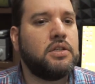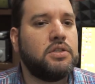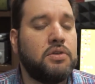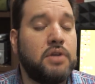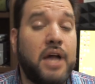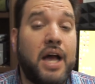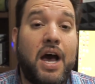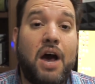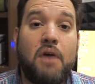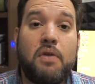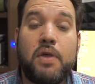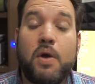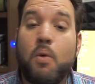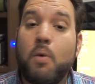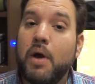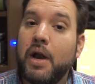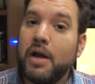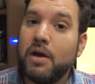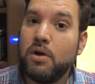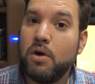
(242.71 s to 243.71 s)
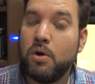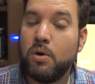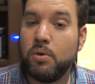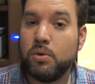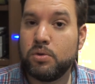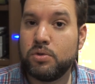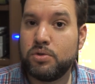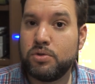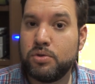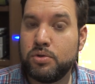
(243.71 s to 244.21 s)
So now they want to
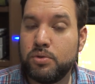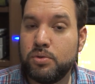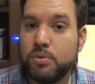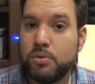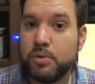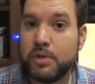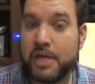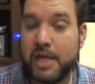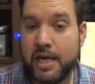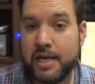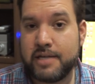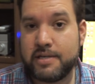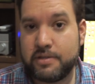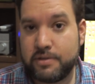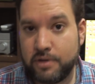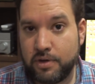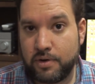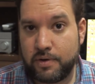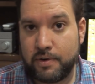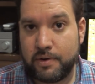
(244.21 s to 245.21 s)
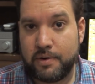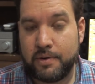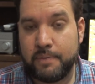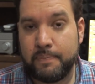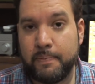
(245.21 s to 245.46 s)
go to Kickstarter,